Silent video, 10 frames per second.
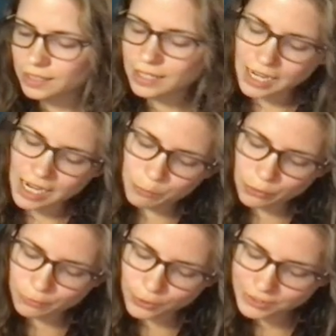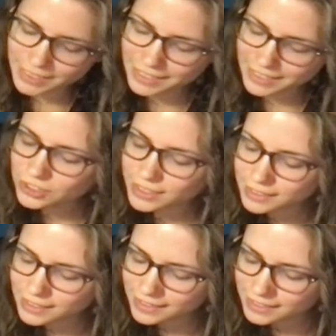I'm reversing this
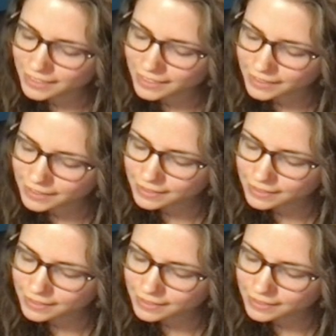just to see